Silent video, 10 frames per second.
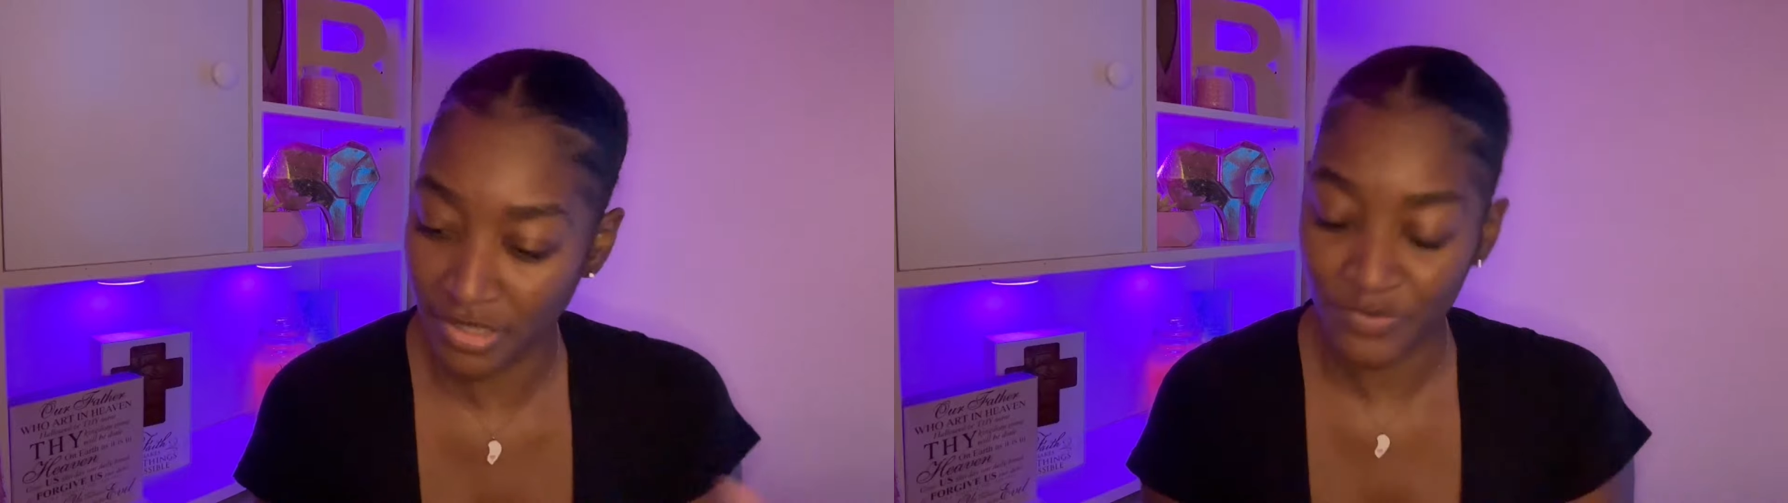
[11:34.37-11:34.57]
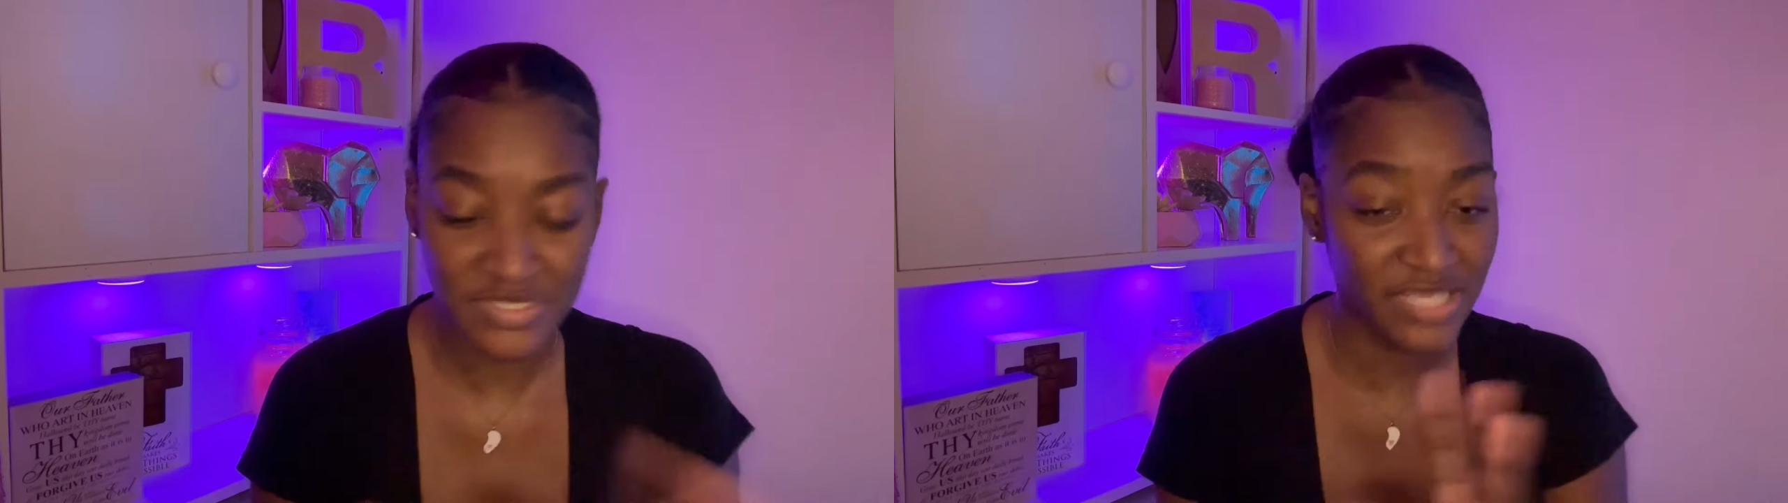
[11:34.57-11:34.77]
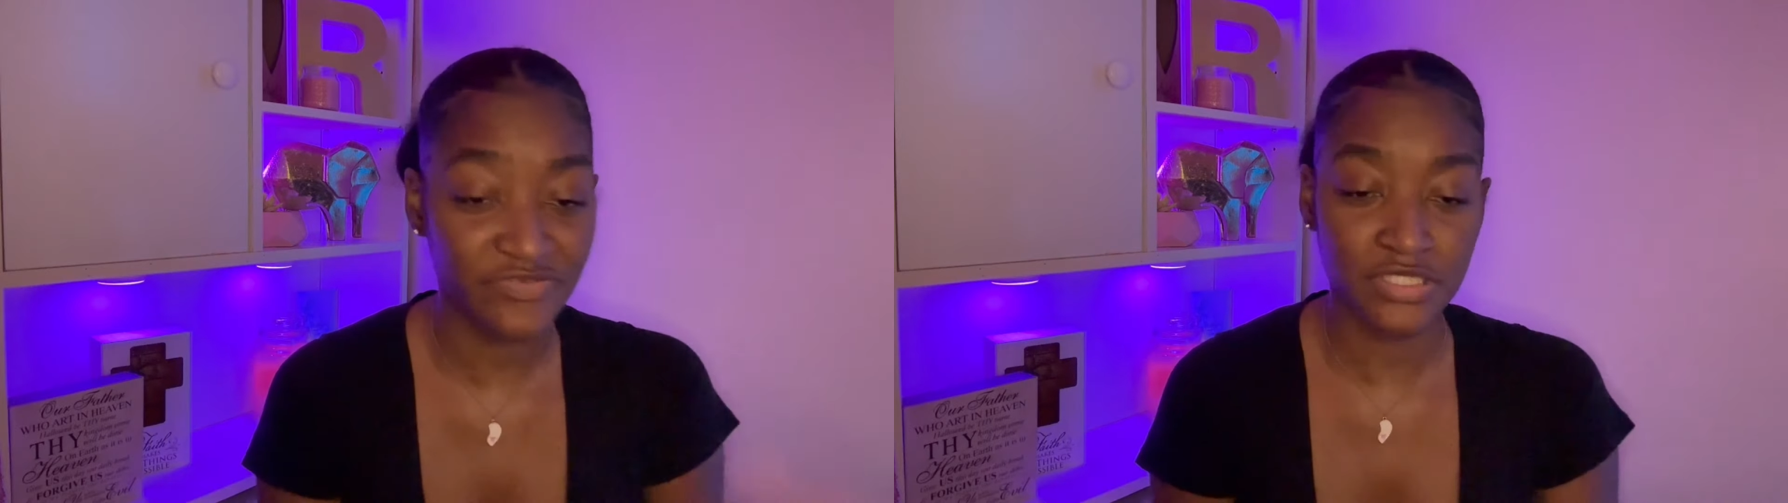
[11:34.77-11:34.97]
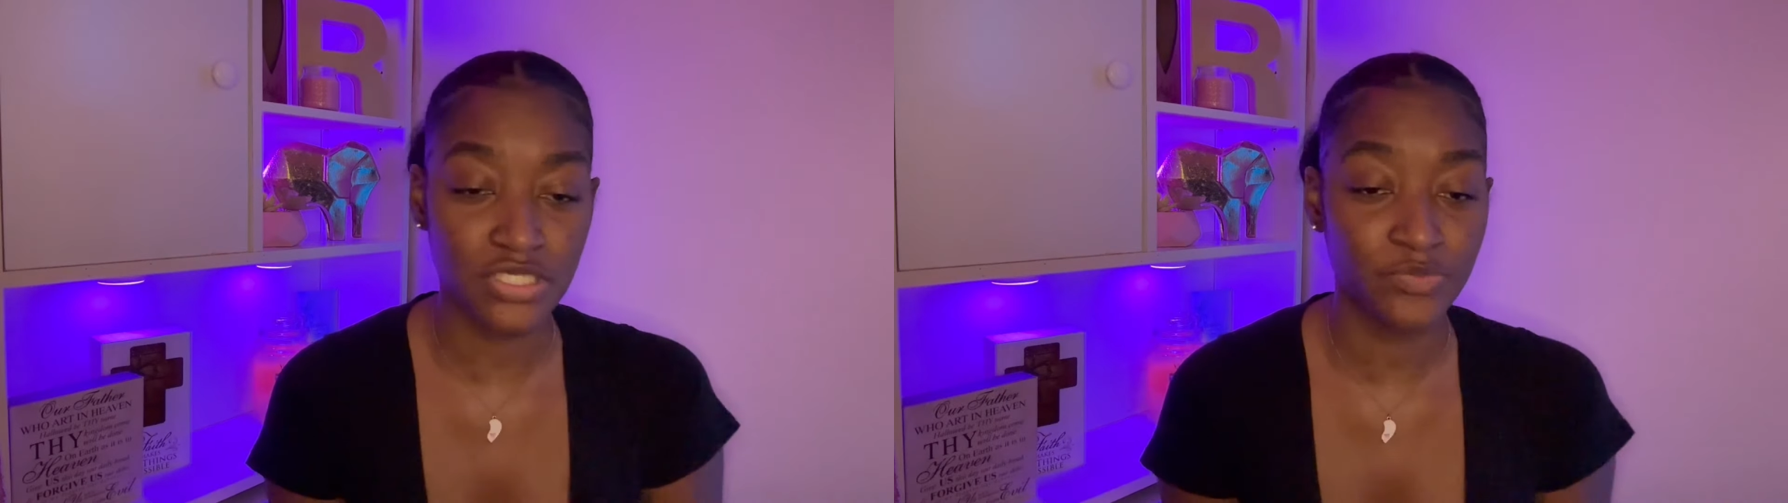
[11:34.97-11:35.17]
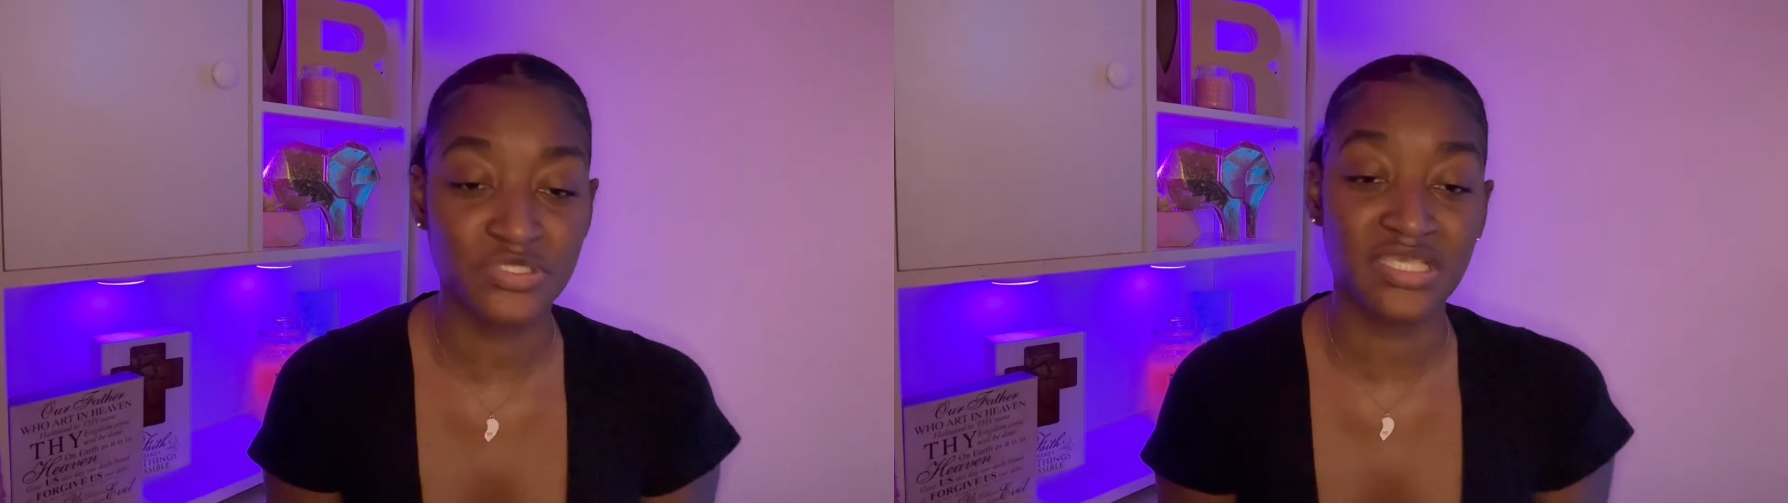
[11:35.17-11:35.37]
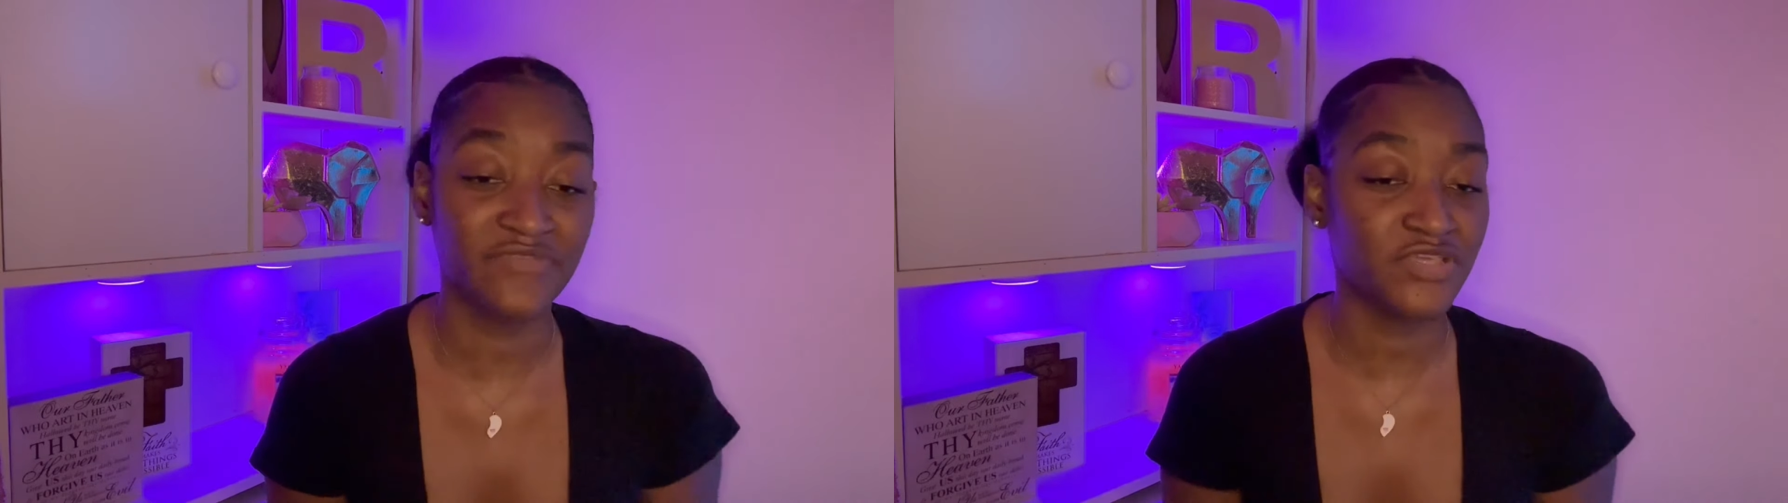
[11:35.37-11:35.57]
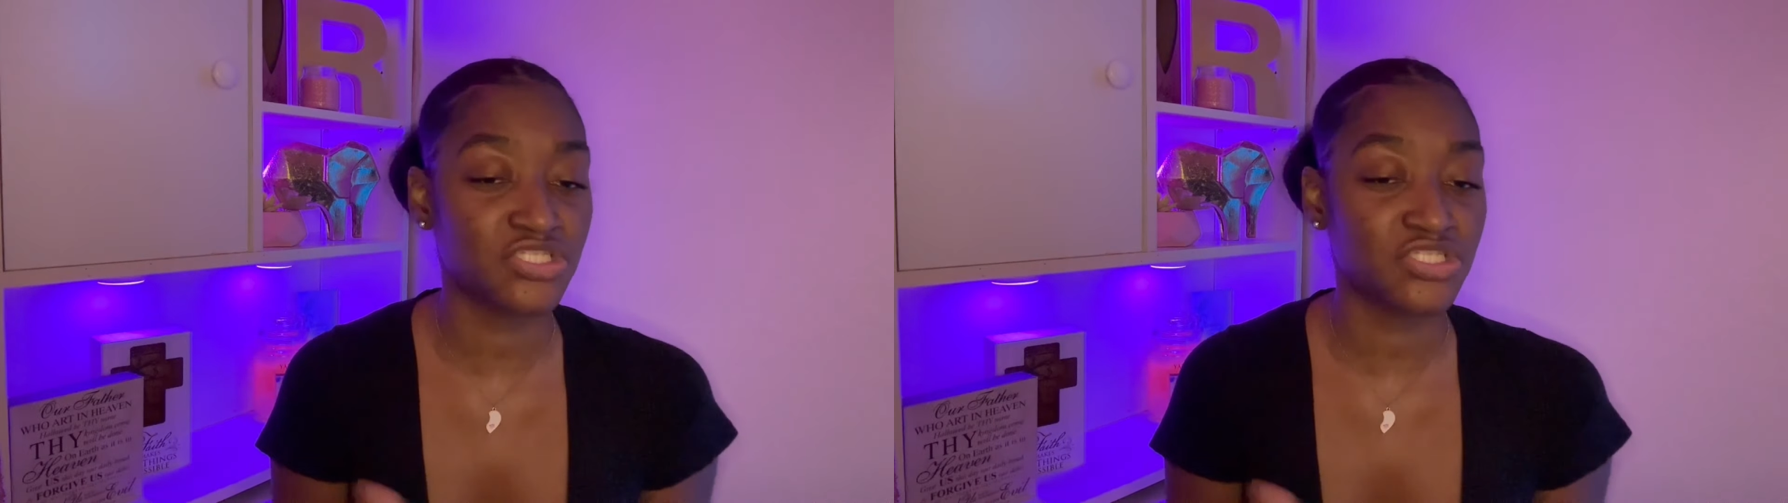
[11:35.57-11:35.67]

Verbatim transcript: it was giving, the, it was giving,